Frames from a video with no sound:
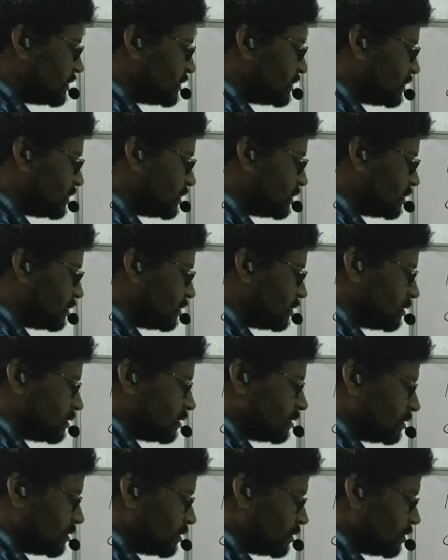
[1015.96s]
with
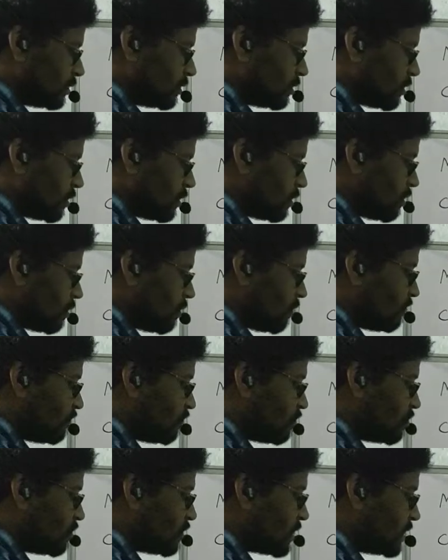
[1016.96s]

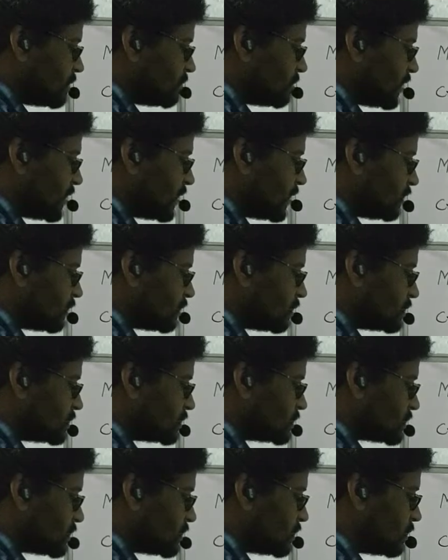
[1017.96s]
4 unpaired
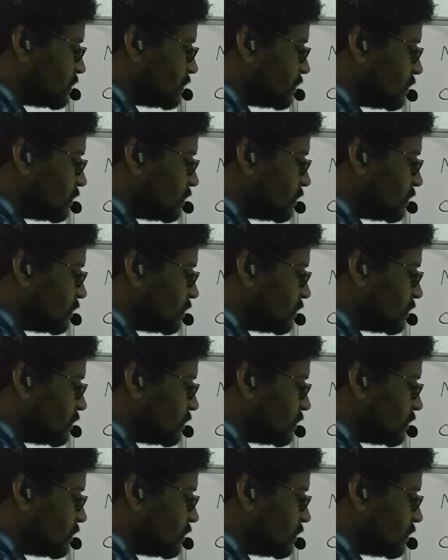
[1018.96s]
electrons.